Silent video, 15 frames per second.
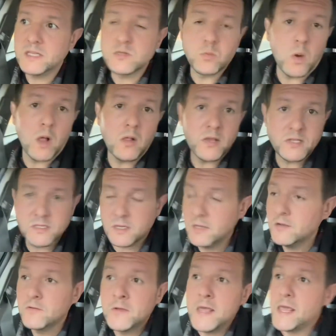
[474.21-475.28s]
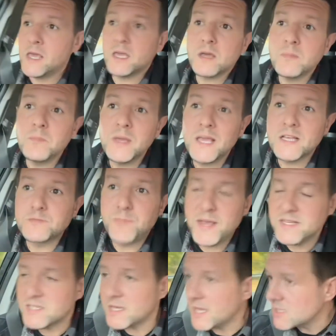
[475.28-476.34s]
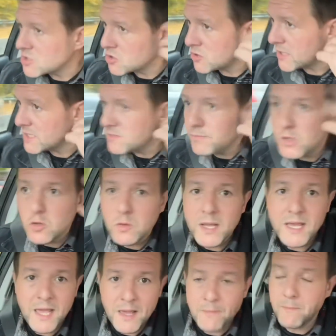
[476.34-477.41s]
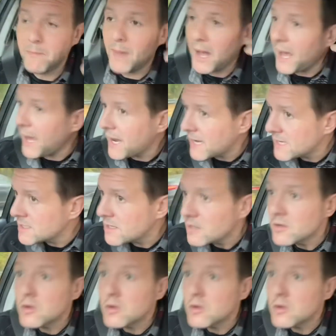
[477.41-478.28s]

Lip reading: well, it can be as basic as transmuting a mind